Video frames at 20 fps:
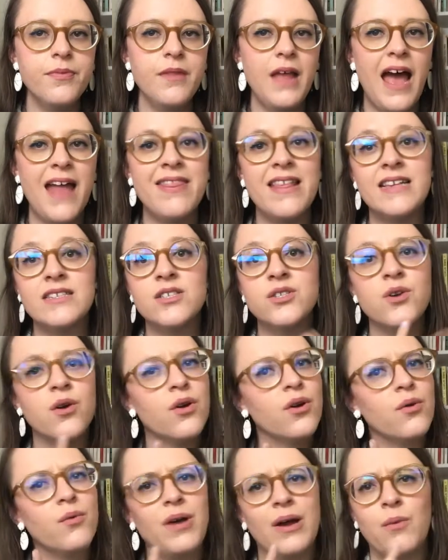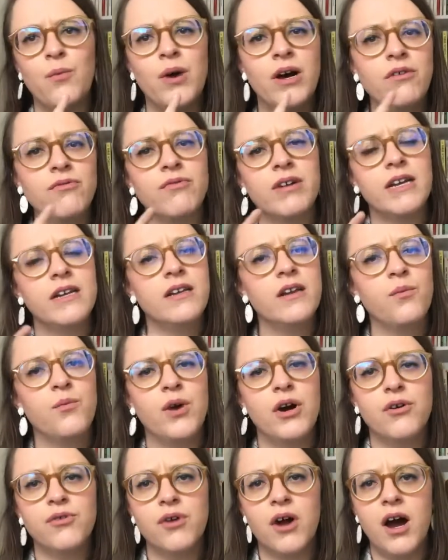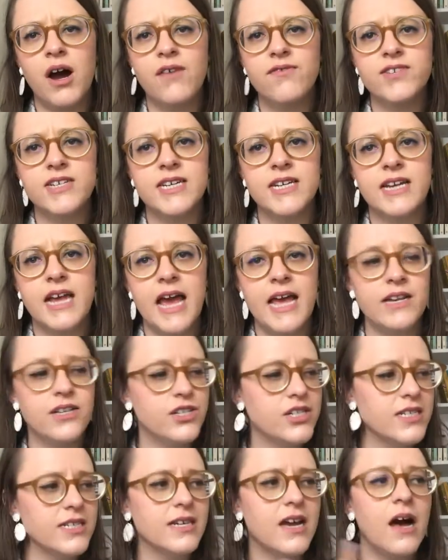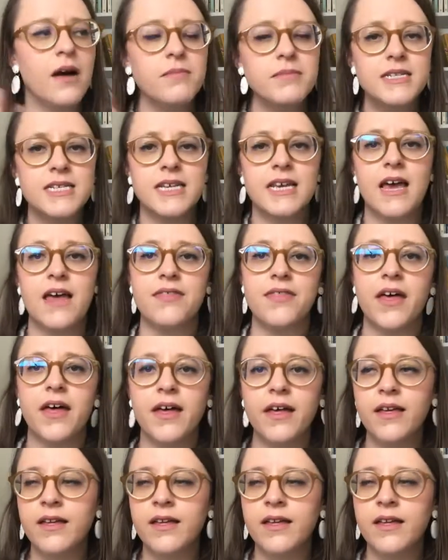And they're so like well written and well crafted and just come together.